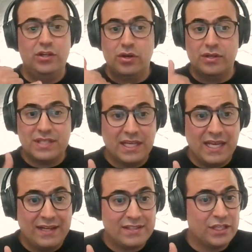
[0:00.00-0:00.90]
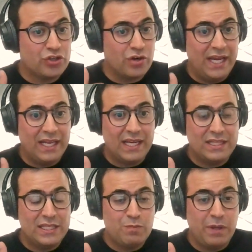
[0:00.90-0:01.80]
to try and
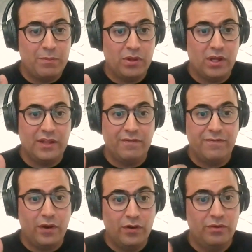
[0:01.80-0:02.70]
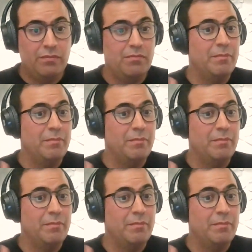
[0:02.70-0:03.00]
get these people on the phone,